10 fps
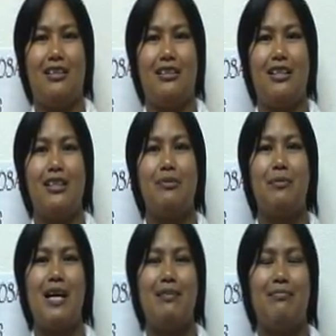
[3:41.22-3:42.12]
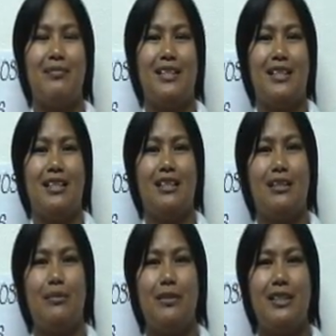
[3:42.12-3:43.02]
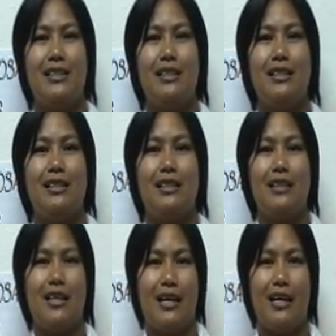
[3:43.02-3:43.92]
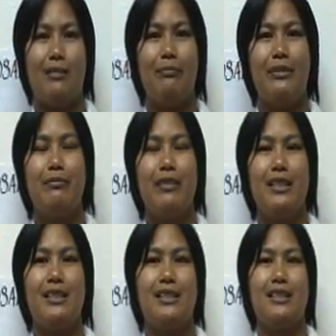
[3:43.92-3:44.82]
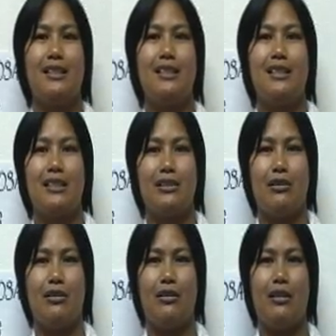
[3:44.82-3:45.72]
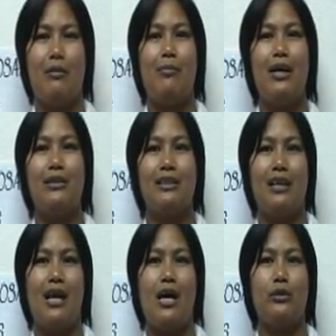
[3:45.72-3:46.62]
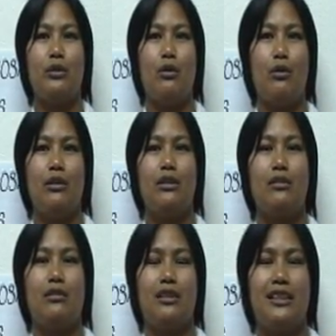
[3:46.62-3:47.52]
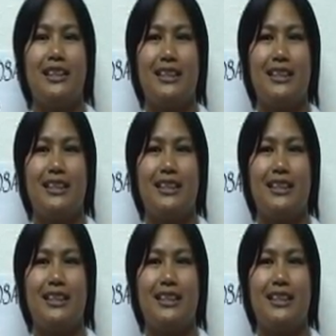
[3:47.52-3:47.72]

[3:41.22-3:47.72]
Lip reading: Yes, ma'am. Domestic helper means this is all about a household chores.